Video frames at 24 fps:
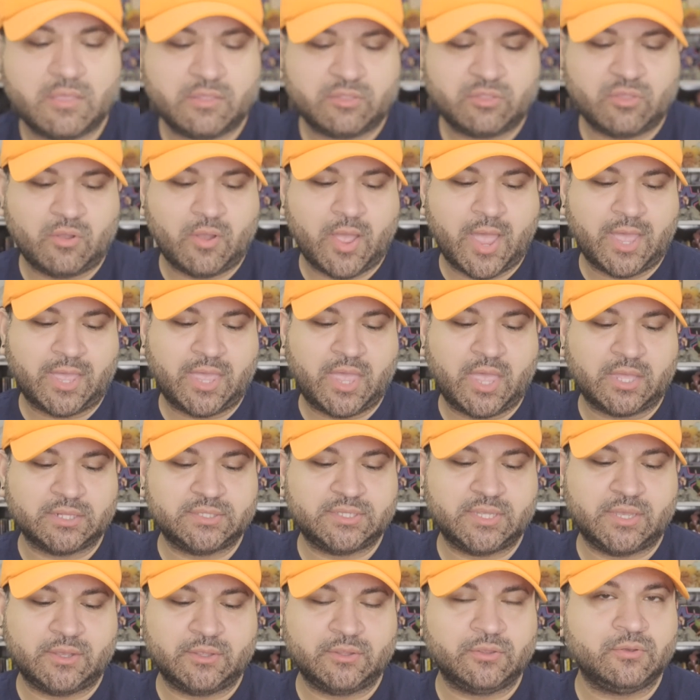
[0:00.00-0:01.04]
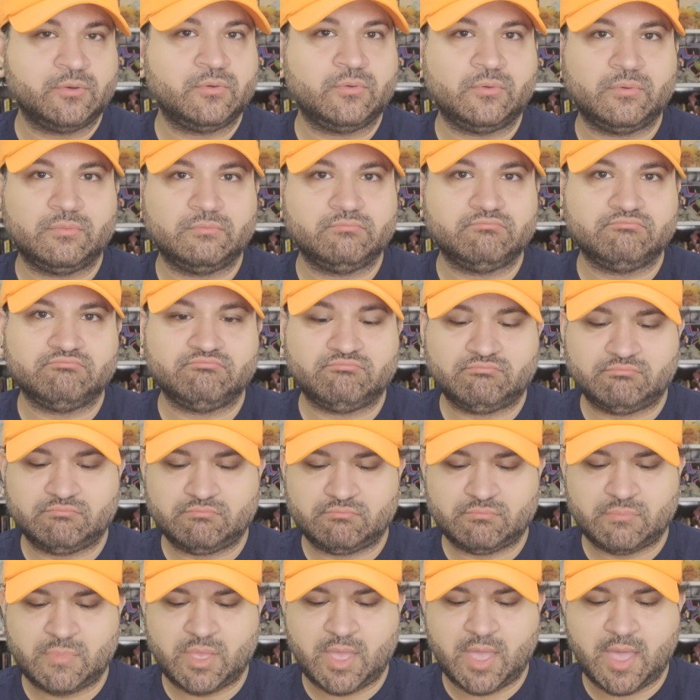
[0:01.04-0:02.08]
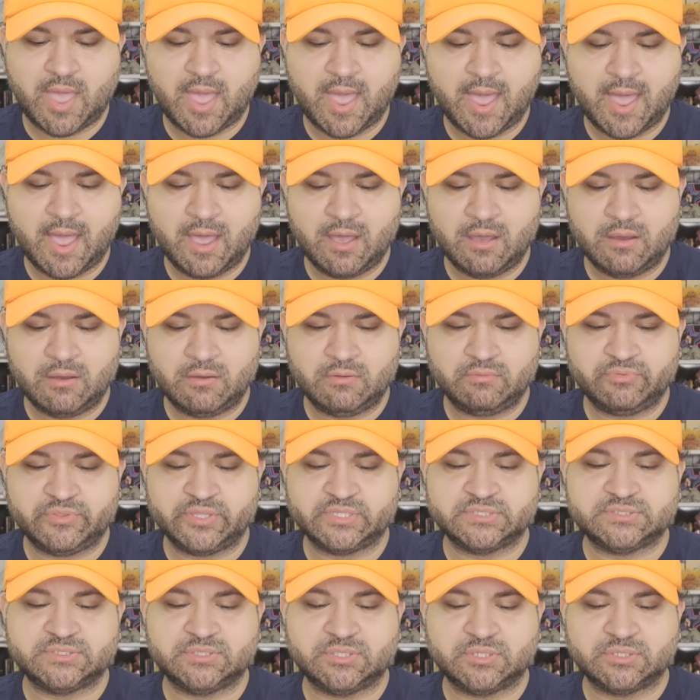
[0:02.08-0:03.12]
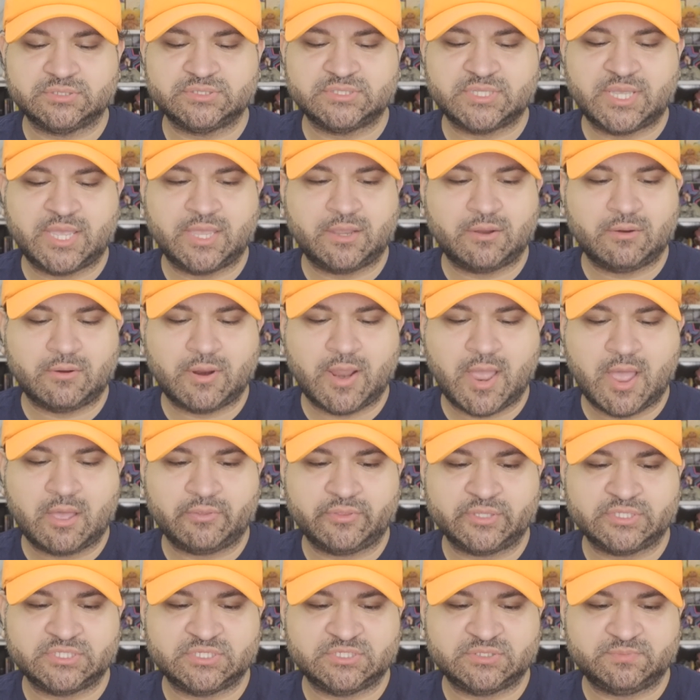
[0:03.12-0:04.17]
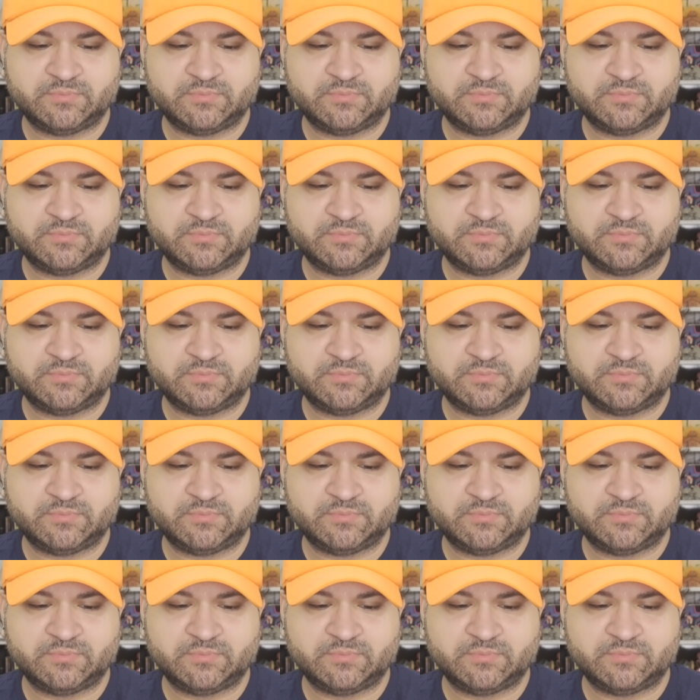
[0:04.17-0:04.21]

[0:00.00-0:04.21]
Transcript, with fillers: So I can't tell you how this looks like or how this